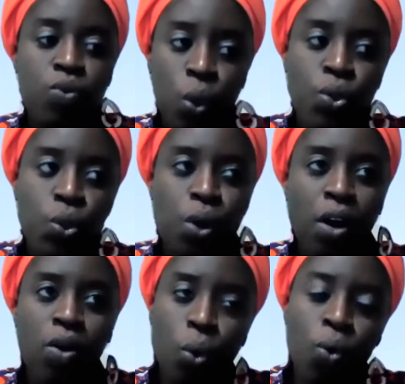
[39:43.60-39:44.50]
those who
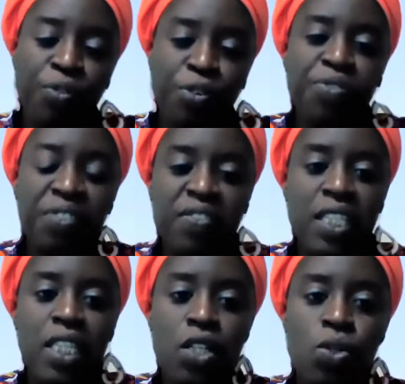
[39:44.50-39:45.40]
are over
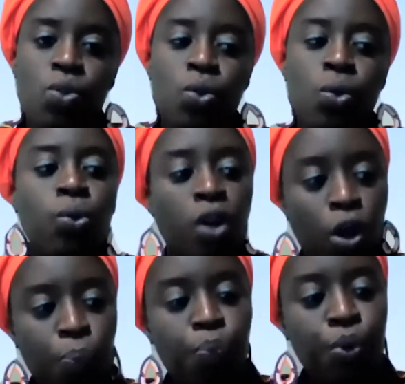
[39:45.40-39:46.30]
50 years old,
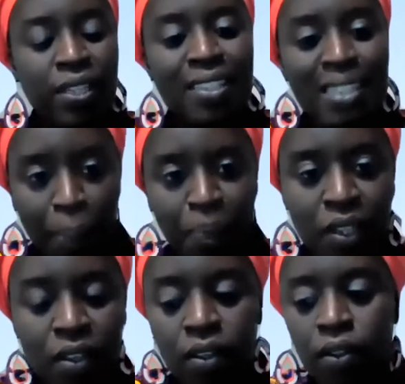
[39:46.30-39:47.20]
are pretty
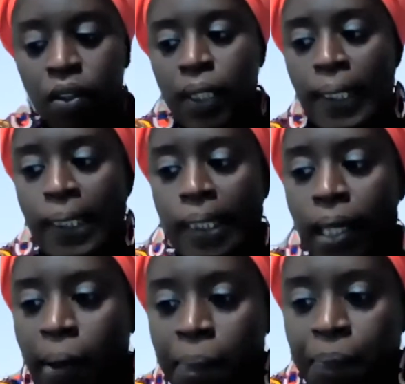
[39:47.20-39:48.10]
skeptical
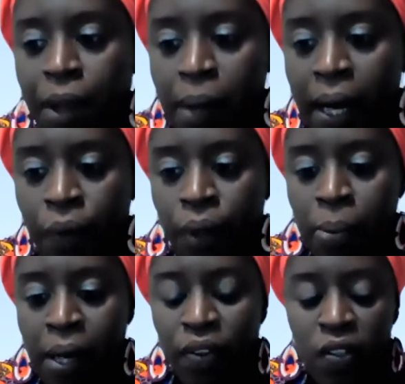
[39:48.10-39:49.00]

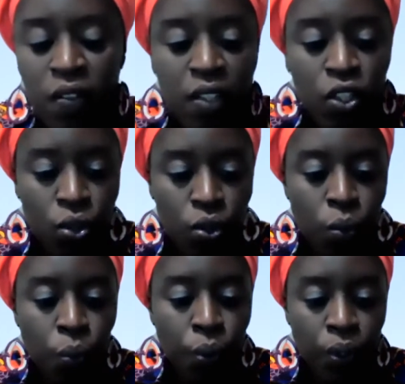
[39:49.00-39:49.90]
about this
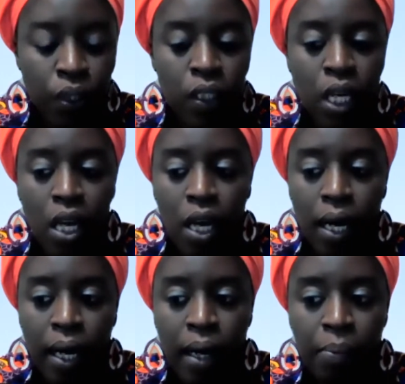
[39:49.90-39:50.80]
digital world.
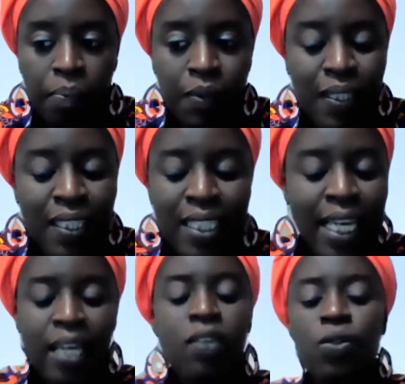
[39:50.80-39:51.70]

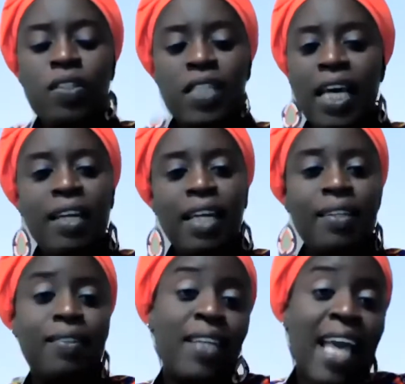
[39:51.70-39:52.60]
They understand
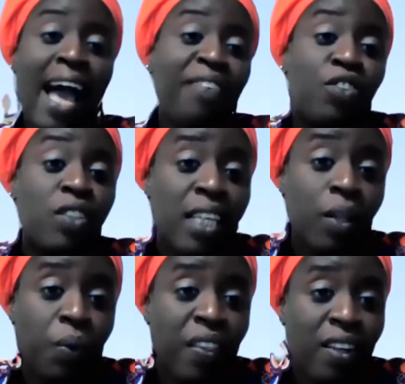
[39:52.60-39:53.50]
that they have to
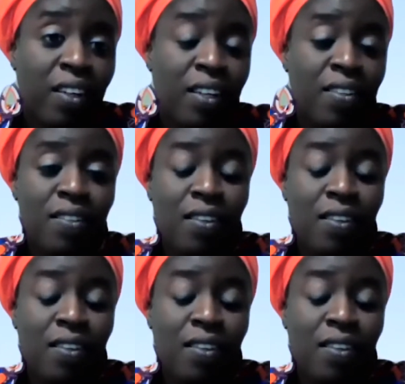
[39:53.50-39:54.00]
deal with it